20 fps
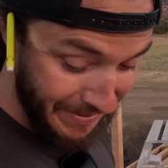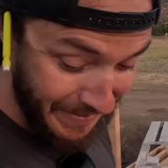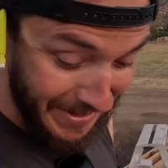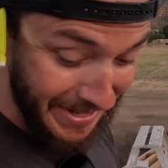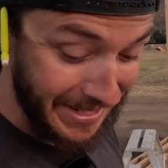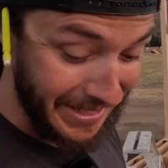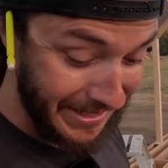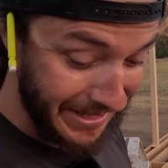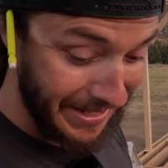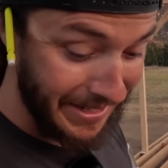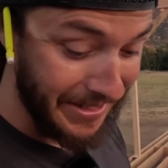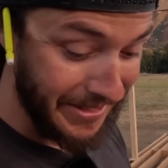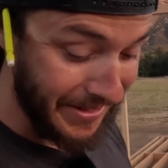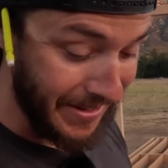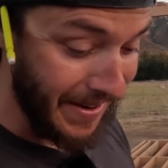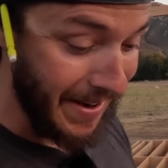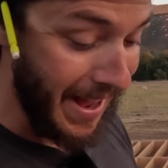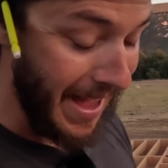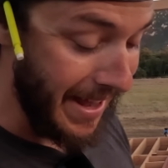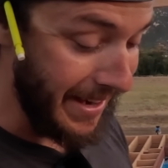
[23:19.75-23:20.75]
I mean, it's gonna
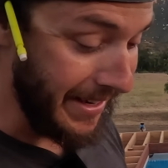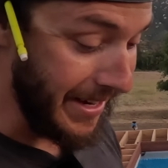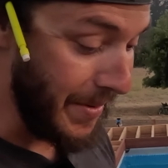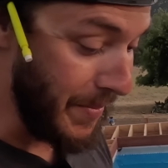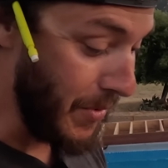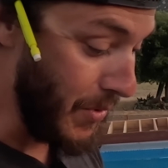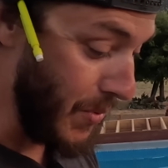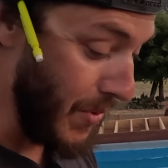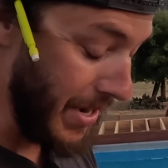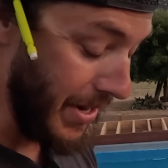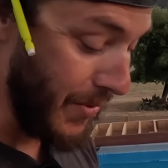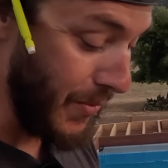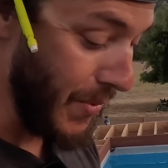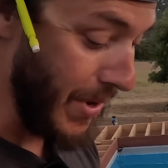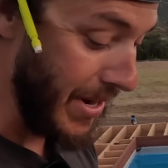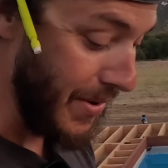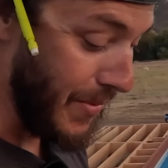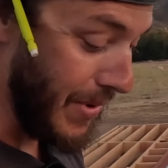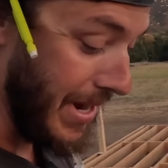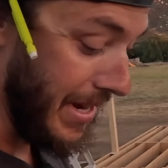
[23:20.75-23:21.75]
start adding up quick
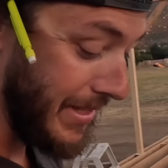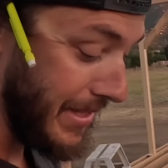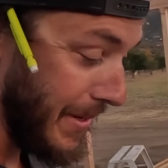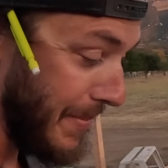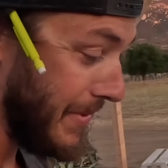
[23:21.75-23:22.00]
weight-wise